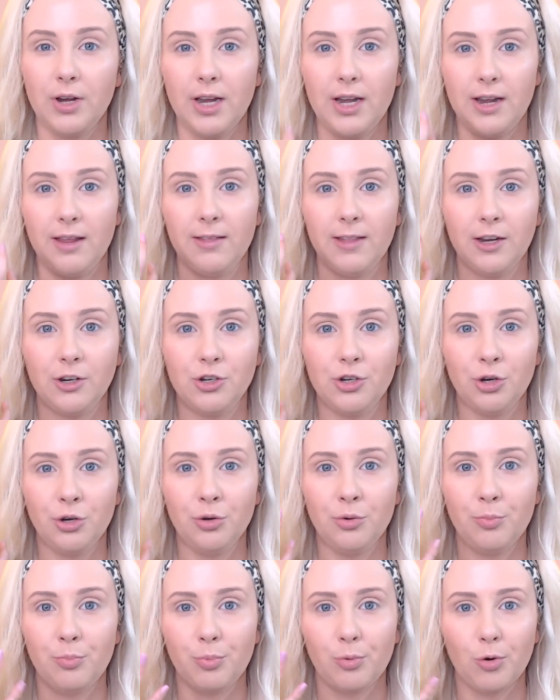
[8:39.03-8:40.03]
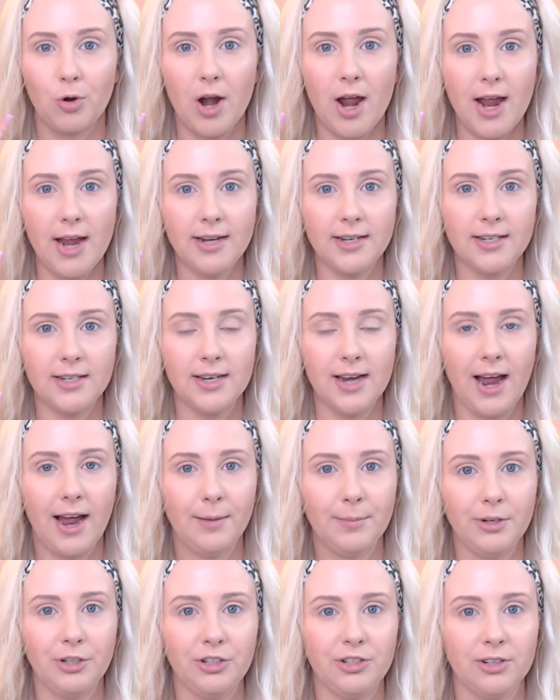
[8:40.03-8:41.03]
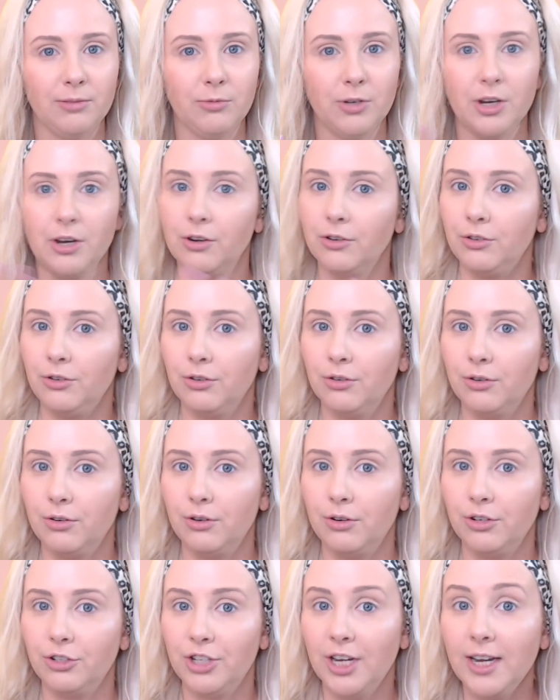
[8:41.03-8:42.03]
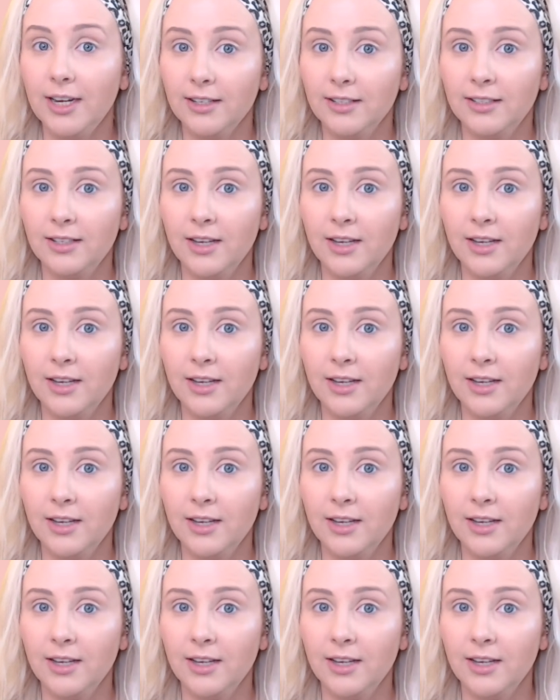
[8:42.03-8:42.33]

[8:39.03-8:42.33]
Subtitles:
anything too bright and shimmery on your cheeks.